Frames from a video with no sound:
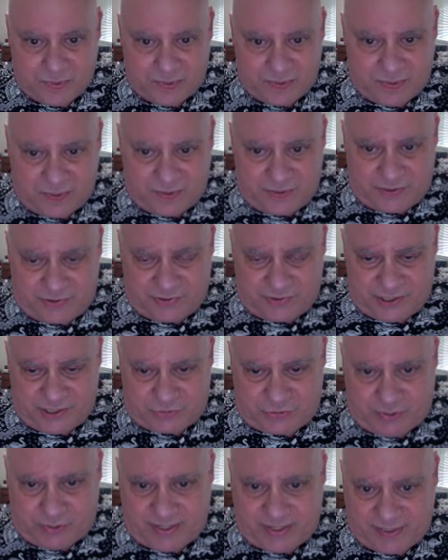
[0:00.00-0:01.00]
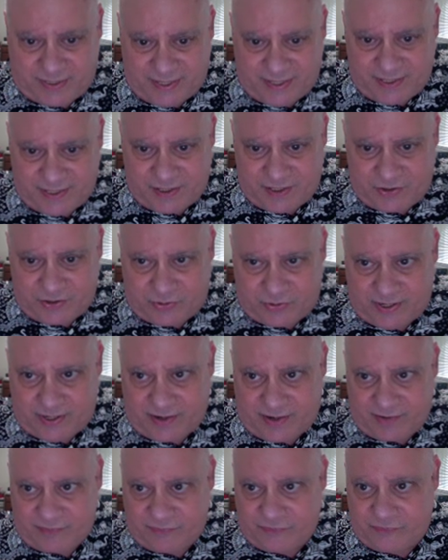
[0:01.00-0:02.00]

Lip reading: they're dysregulated or have